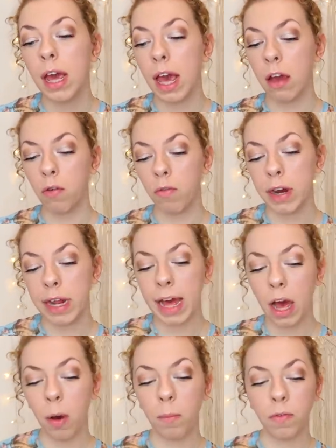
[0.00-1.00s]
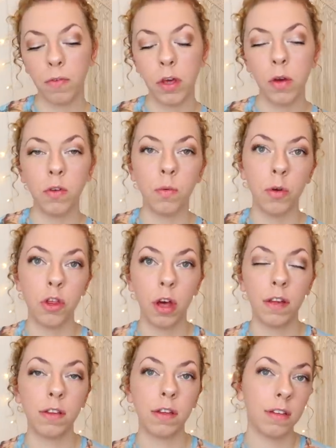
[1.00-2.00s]
It will really help for you to
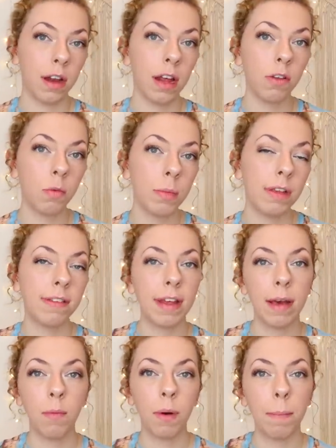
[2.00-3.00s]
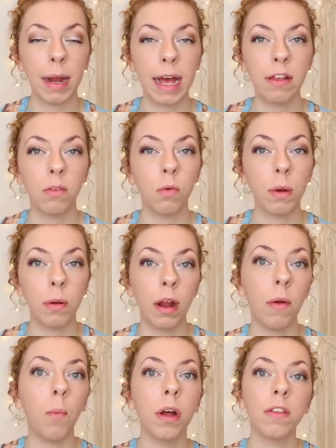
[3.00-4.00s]
adjust because sometimes when we sit in one place or
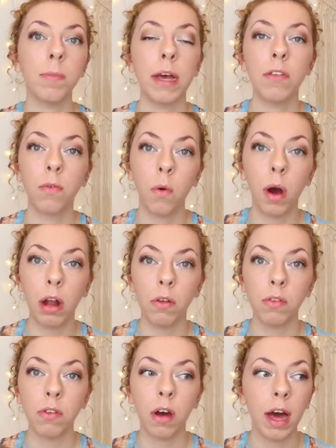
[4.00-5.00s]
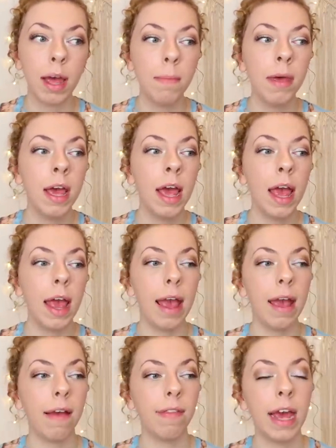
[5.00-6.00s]
in one space for quite a long time,
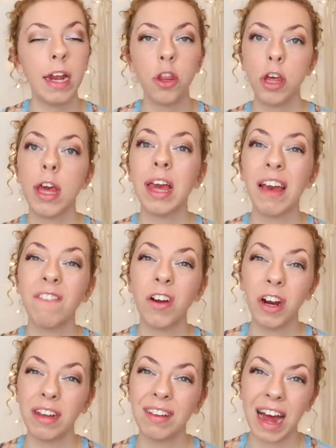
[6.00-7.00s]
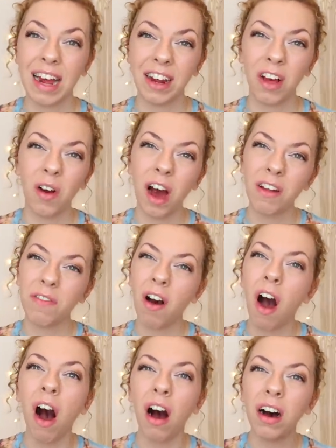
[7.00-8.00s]
it the energy can get very stagnant and kind of
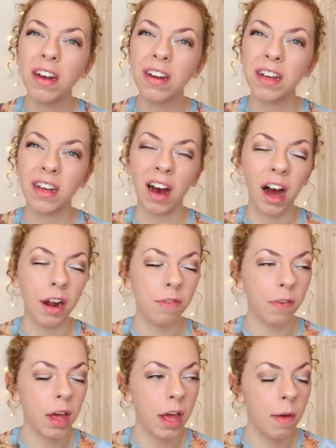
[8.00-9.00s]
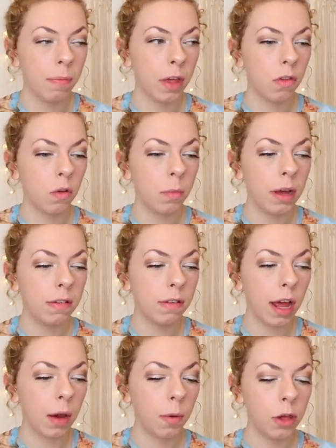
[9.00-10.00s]
hard and kind of it's almost
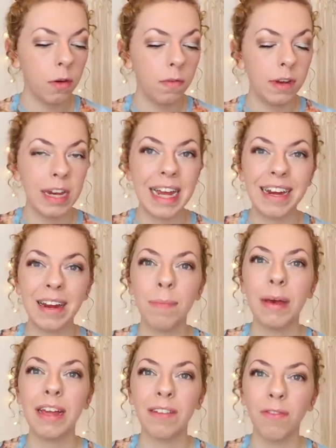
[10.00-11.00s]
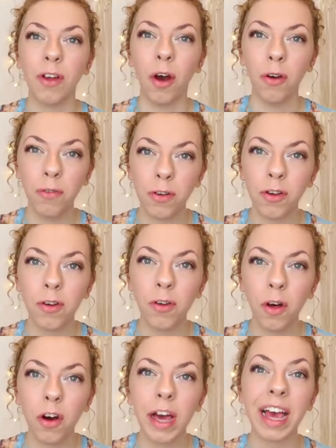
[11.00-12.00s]
like when you've kneaded a piece of dough for too
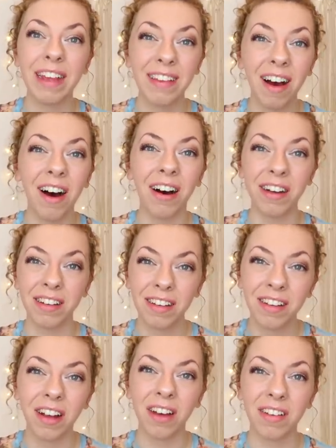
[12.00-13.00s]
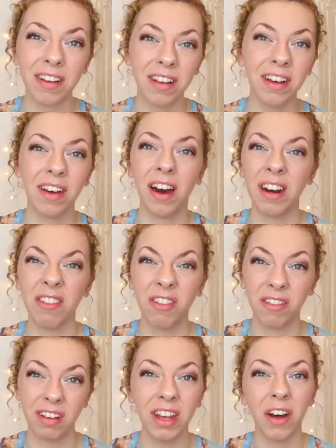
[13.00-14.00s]
long, it gets hard and starts to kind of,
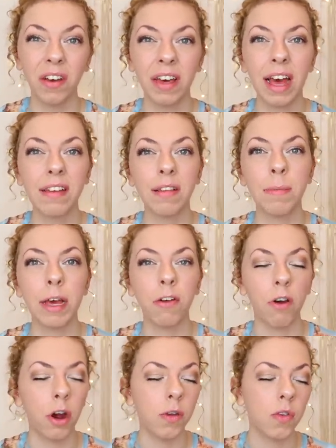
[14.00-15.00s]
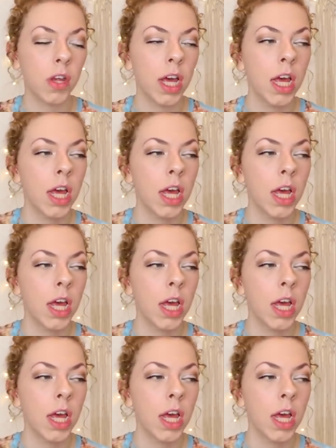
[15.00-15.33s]
you know, it gets a bit gross.